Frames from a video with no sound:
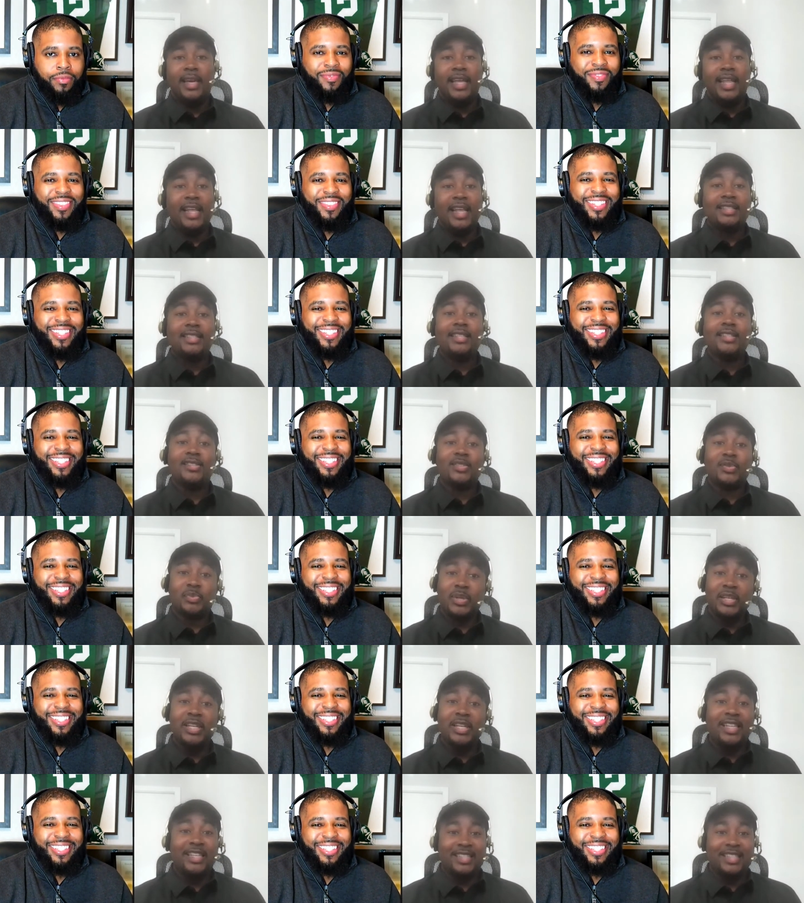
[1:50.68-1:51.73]
Speaker 1: That's as
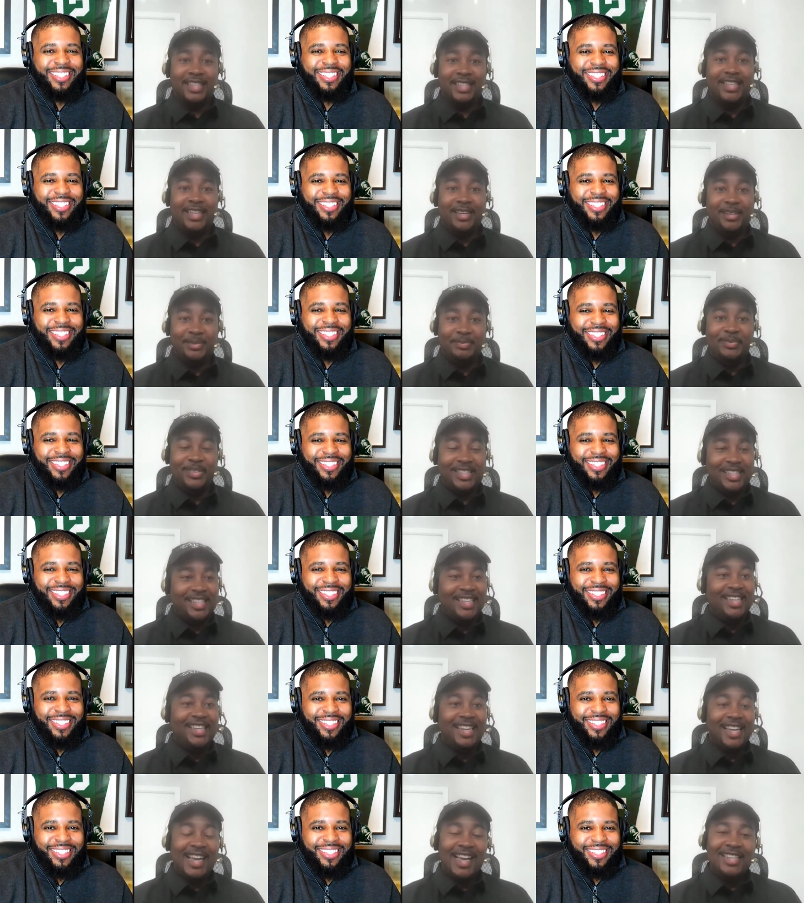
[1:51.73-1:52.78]
real as it comes.
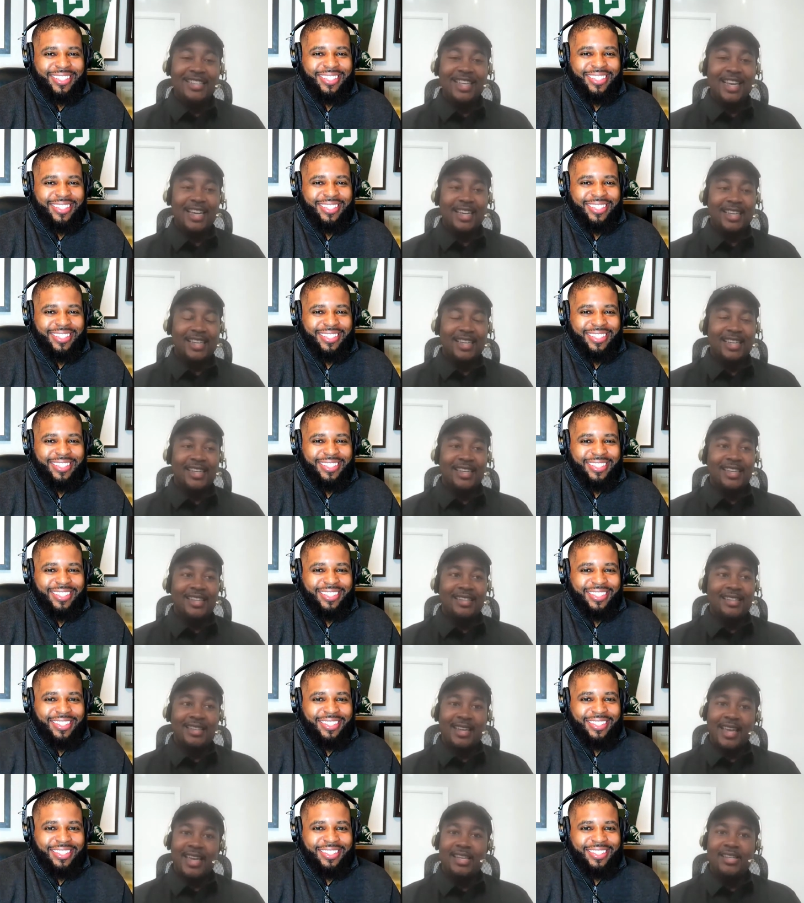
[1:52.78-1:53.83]
I was like,
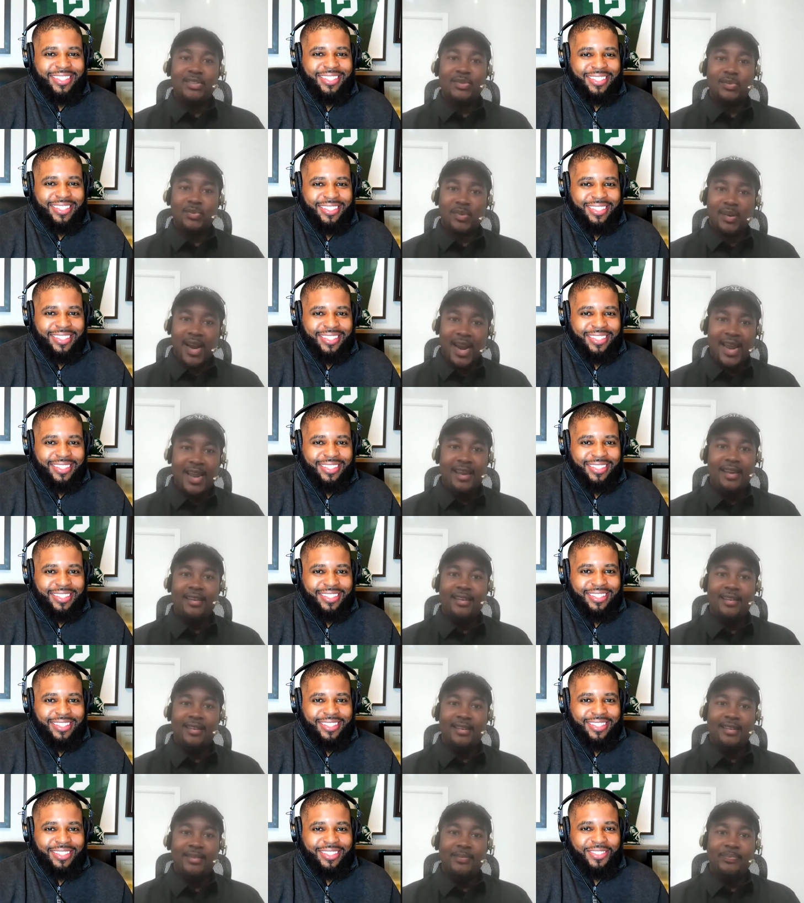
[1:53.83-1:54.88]
he's right, you
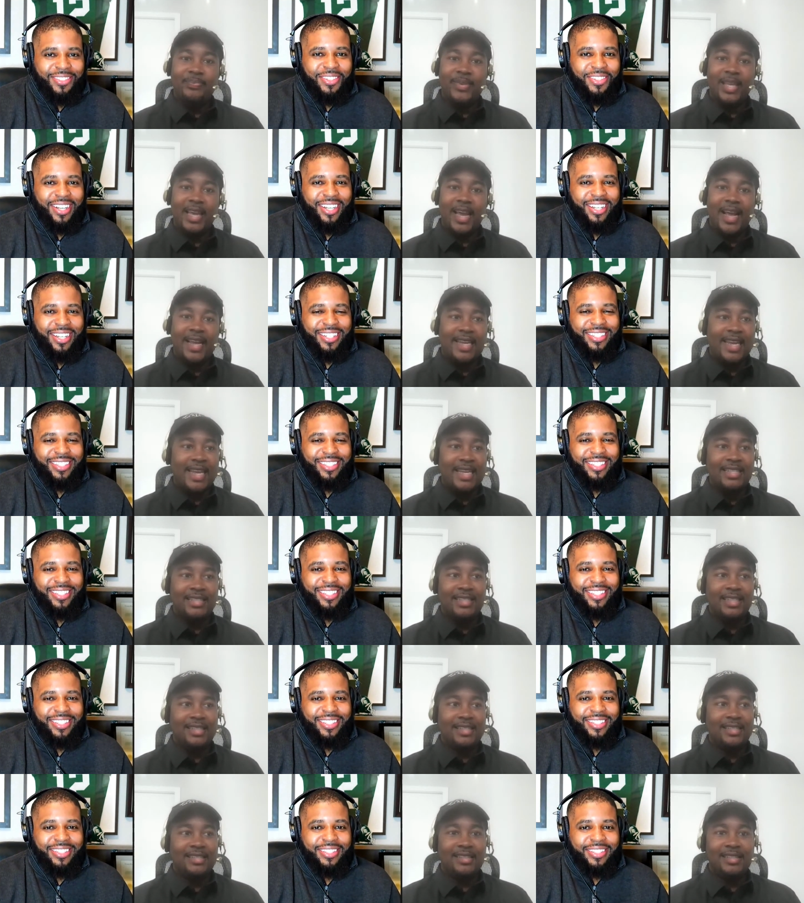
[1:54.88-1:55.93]
know. Yeah. I can't
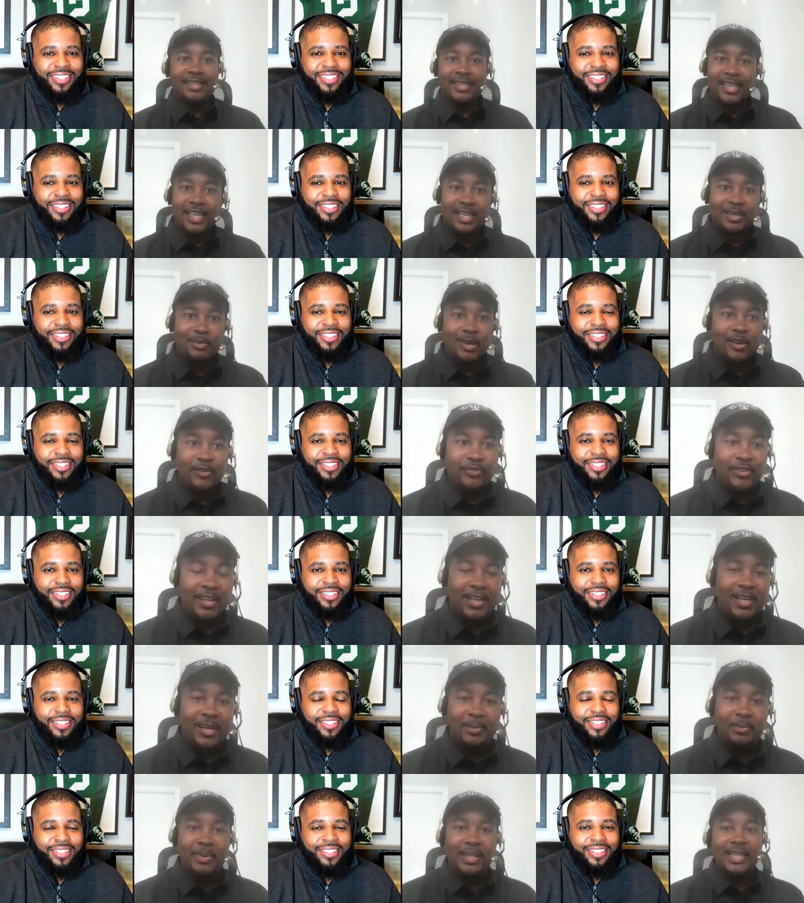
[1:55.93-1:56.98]
just kick my feet
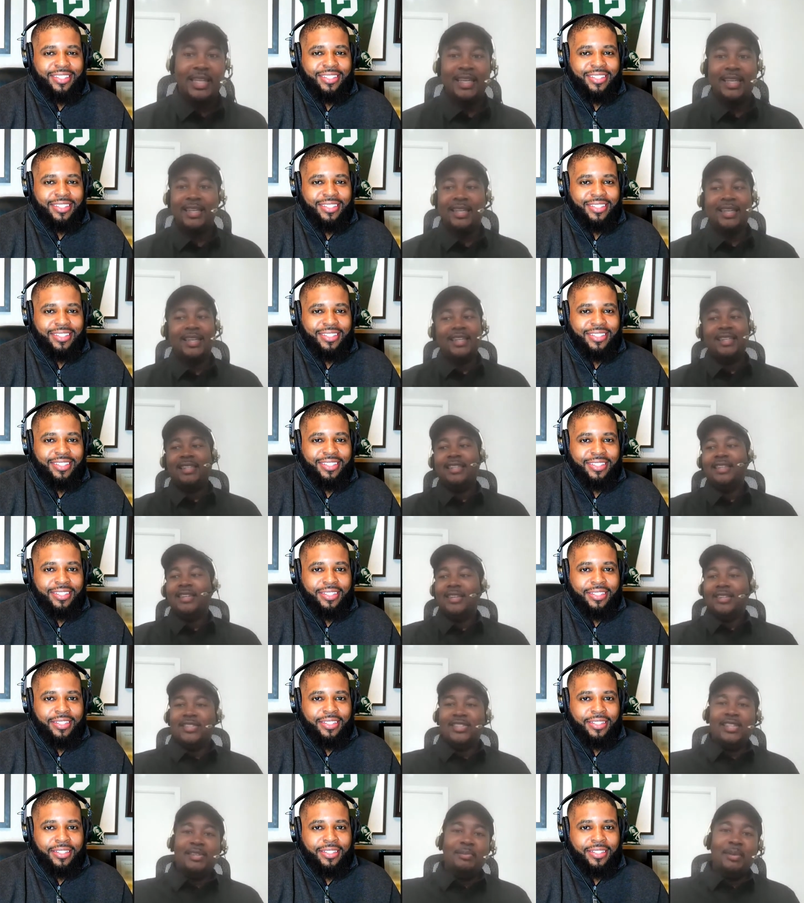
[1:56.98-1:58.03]
up and then you know
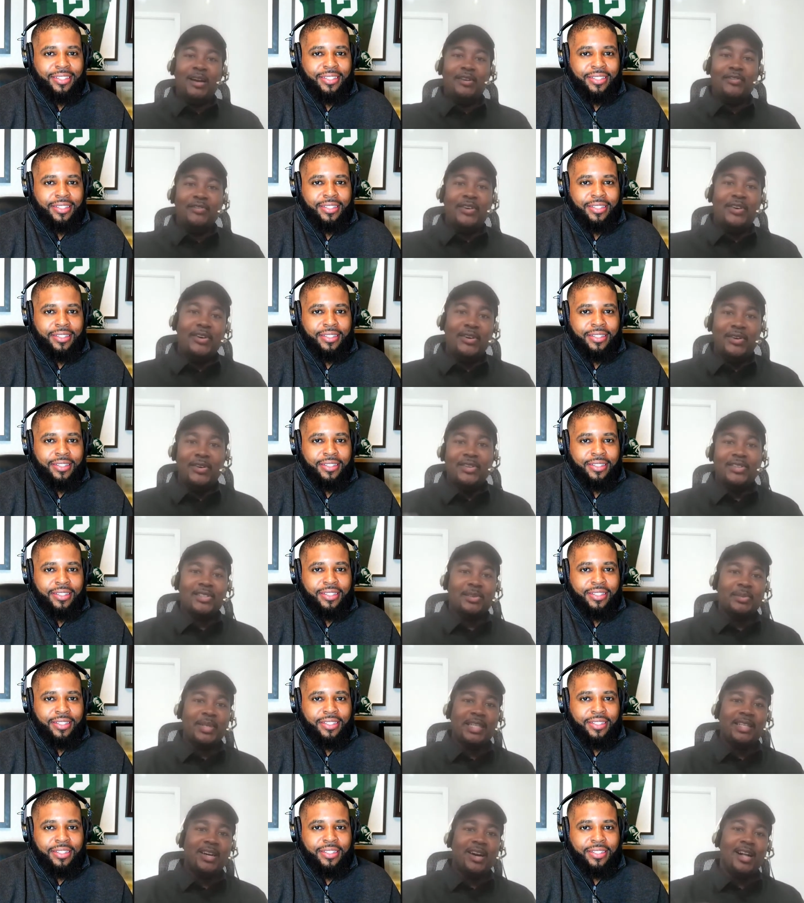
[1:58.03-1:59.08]
see my phone.
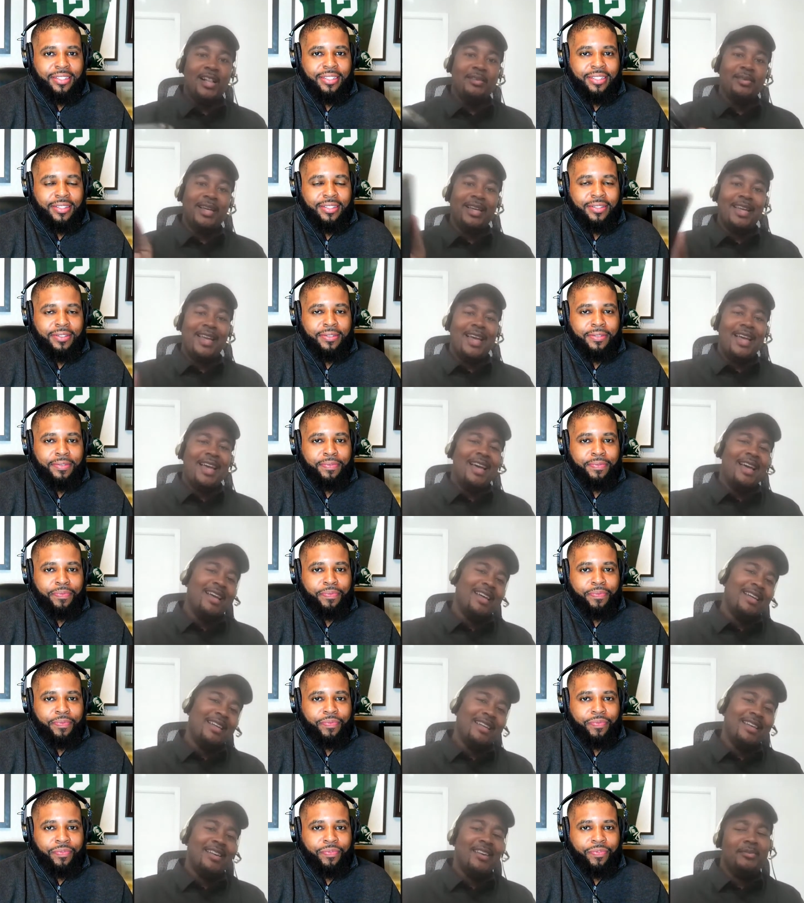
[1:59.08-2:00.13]
Somebody calling, like, ah,
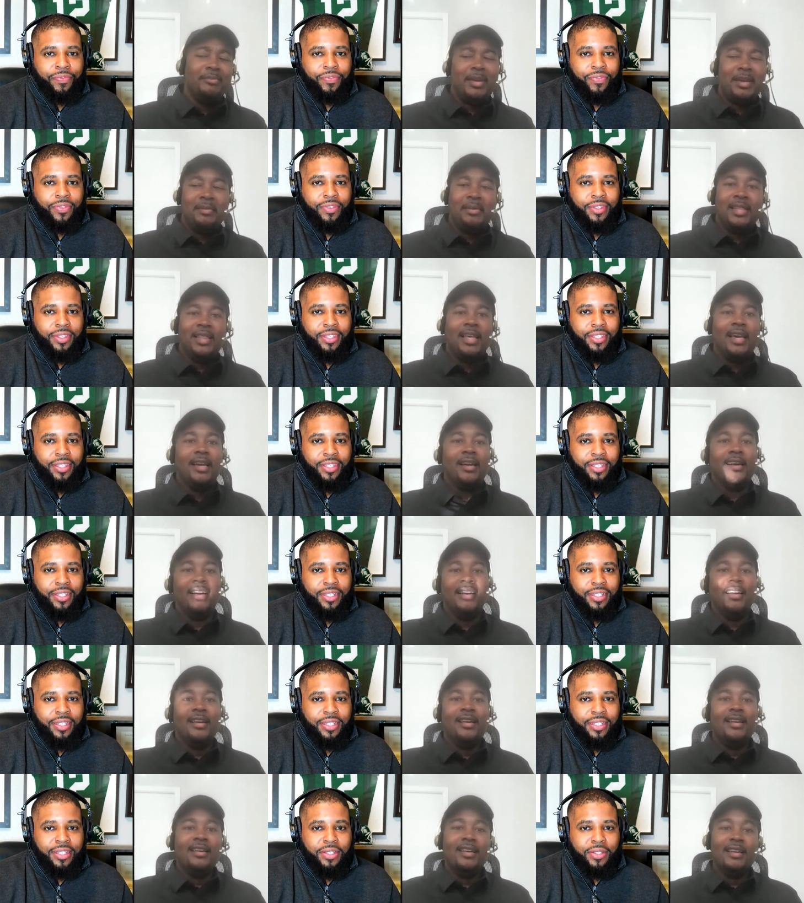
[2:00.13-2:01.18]
you know, maybe later.
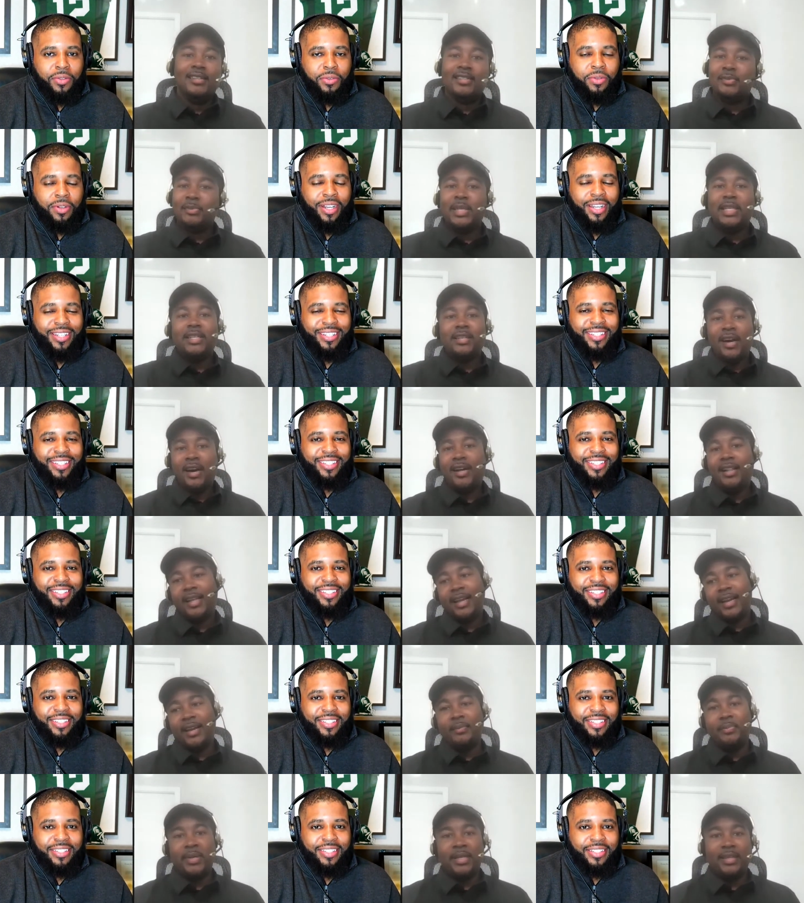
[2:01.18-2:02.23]
No, right. somebody call. I
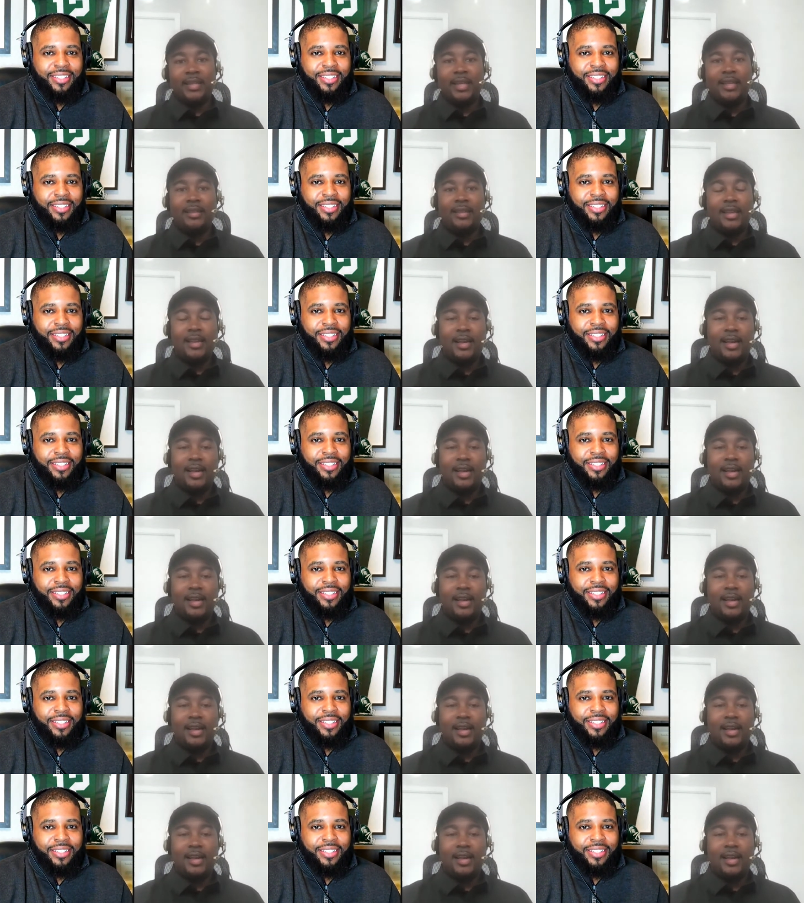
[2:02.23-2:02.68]
gotta pick that thing